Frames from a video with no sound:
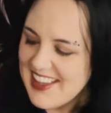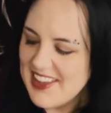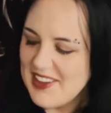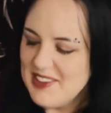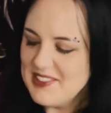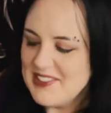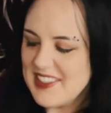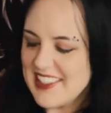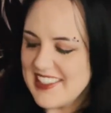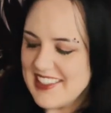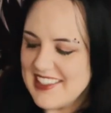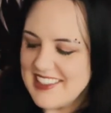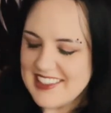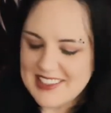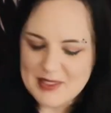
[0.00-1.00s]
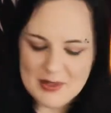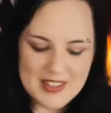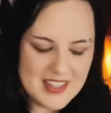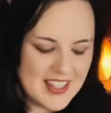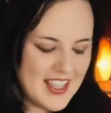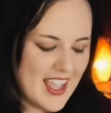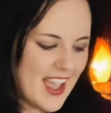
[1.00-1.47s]
Oh my goodness,
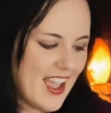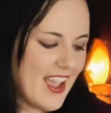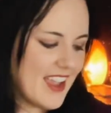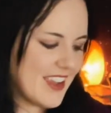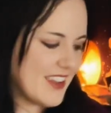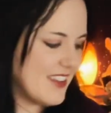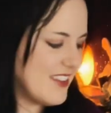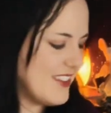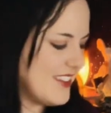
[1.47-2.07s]
what the heck?